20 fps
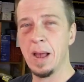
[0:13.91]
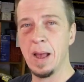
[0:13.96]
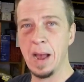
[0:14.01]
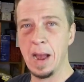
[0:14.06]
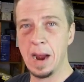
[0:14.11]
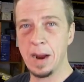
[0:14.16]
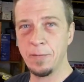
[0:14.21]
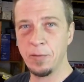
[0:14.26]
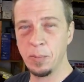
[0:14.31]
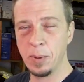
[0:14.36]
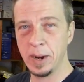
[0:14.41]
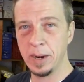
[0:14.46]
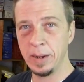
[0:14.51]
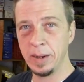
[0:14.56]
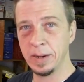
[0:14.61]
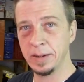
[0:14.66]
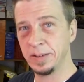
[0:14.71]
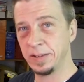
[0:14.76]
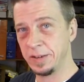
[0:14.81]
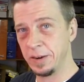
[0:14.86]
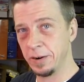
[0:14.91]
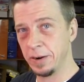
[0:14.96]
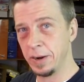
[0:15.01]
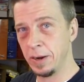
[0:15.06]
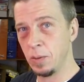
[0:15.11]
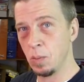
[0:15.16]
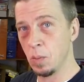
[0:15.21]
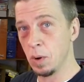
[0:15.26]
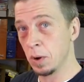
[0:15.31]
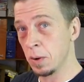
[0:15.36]
Hi everybody, it's Terry.
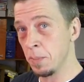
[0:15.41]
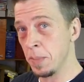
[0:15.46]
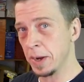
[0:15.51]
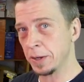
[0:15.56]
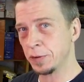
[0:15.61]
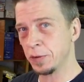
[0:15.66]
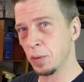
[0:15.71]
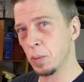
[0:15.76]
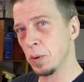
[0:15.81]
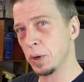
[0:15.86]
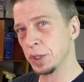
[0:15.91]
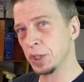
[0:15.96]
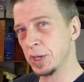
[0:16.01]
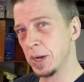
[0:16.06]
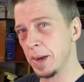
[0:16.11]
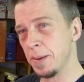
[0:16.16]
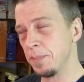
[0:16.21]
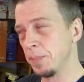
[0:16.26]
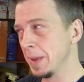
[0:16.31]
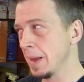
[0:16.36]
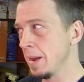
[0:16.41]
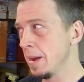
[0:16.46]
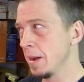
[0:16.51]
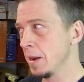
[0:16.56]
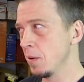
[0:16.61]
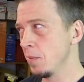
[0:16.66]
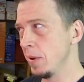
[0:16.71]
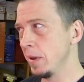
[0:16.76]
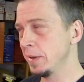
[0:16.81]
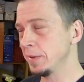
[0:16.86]
Welcome back to the workshop.
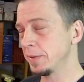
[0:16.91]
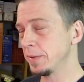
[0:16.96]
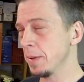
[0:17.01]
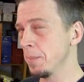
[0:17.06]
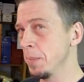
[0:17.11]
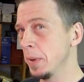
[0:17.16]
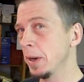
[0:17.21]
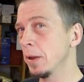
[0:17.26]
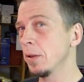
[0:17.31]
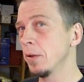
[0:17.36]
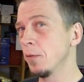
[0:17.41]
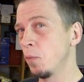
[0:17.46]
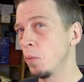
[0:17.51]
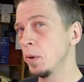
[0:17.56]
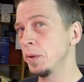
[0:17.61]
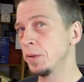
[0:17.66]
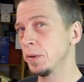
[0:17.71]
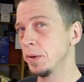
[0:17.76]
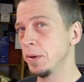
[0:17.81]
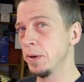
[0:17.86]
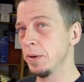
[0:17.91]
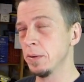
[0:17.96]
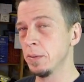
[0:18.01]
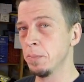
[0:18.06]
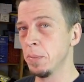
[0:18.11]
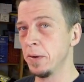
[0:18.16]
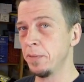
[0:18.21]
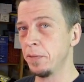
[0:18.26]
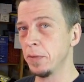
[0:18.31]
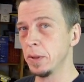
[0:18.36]
It is the middle of winter here in
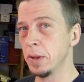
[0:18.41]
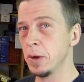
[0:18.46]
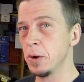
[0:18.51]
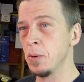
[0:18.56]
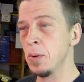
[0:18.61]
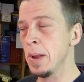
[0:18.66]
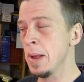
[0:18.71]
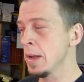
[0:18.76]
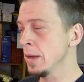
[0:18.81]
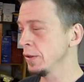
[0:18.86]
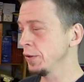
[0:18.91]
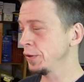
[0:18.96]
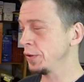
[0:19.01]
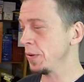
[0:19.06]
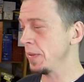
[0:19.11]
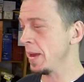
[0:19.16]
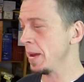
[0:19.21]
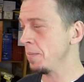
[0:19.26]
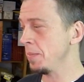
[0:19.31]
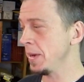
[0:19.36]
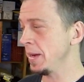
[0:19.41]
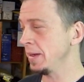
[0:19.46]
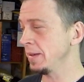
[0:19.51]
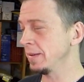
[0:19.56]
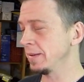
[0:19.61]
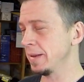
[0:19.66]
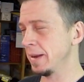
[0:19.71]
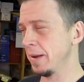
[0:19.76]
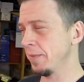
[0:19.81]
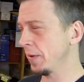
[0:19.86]
Buffalo, so that means
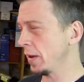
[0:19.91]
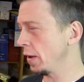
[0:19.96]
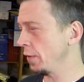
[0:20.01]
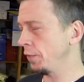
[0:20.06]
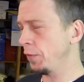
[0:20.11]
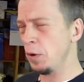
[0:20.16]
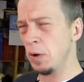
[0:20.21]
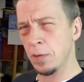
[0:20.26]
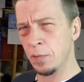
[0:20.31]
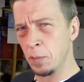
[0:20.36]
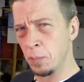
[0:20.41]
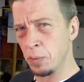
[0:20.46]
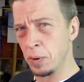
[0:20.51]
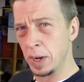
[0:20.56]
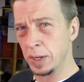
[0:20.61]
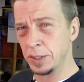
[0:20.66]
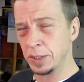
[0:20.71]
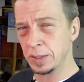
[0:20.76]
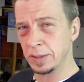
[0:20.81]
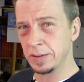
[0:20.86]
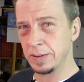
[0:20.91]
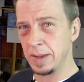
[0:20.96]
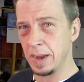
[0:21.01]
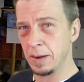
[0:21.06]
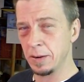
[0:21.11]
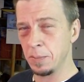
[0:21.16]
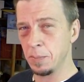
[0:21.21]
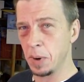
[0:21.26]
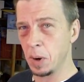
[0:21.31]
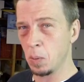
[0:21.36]
that I've got a few different projects
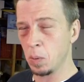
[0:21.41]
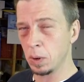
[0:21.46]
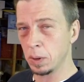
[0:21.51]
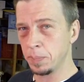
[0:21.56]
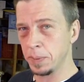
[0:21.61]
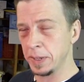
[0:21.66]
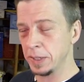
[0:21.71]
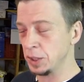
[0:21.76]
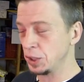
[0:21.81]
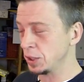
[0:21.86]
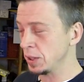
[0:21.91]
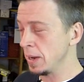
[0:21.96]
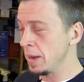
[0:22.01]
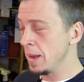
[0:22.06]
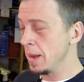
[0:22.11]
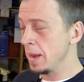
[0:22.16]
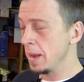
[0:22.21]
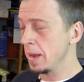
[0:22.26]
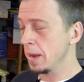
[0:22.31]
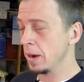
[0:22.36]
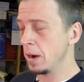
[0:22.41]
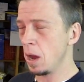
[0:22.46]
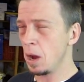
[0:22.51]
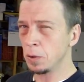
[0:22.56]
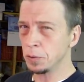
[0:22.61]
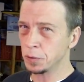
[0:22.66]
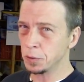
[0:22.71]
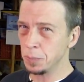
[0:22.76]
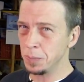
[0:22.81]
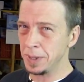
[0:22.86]
down in my workbench, and it
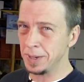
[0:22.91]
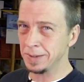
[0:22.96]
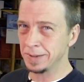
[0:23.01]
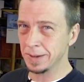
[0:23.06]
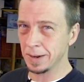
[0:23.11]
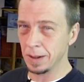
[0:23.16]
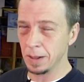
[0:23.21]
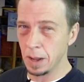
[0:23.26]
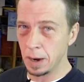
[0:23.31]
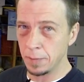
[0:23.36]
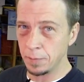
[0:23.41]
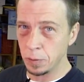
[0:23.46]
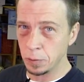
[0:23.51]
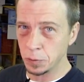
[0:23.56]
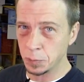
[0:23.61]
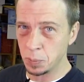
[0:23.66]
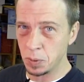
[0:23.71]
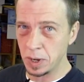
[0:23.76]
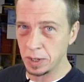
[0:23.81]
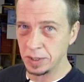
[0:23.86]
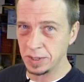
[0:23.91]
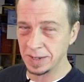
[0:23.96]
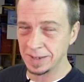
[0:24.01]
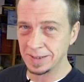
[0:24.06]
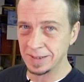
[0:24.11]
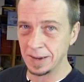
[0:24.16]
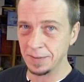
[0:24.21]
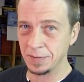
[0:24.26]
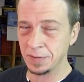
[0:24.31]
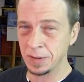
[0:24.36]
also means that a lot of those projects
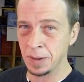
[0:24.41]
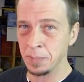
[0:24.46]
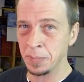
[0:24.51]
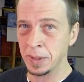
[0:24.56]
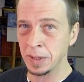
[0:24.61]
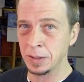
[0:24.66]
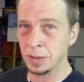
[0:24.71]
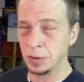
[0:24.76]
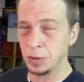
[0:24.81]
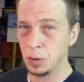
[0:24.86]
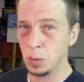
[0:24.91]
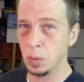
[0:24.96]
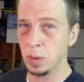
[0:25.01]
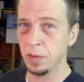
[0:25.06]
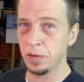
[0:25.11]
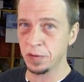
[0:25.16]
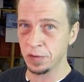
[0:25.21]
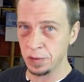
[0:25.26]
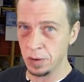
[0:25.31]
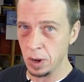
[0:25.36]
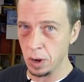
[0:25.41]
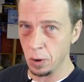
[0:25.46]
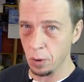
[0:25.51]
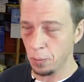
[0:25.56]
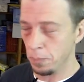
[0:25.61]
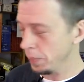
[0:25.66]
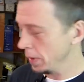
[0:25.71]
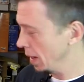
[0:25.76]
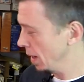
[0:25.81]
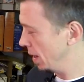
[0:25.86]
have something to do with snow.
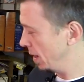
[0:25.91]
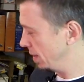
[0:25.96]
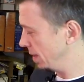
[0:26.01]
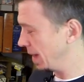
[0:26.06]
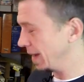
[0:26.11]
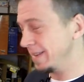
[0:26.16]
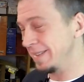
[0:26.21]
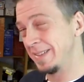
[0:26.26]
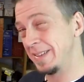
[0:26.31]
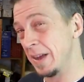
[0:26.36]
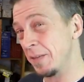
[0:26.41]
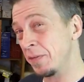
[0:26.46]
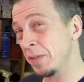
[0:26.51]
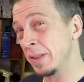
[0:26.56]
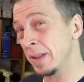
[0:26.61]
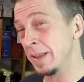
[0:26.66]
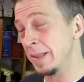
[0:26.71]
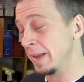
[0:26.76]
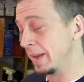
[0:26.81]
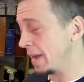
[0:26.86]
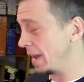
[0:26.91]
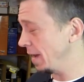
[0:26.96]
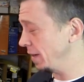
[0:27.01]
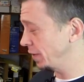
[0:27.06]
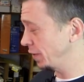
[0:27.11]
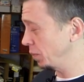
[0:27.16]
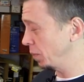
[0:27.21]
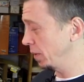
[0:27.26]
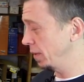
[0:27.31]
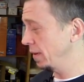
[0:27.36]
And that is definitely the
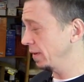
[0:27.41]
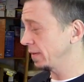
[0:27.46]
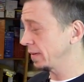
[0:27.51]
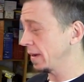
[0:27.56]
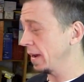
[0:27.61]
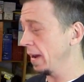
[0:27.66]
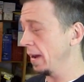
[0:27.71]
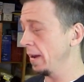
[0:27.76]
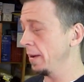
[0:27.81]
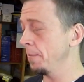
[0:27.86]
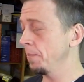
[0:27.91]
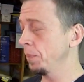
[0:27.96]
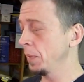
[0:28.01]
case with this guy.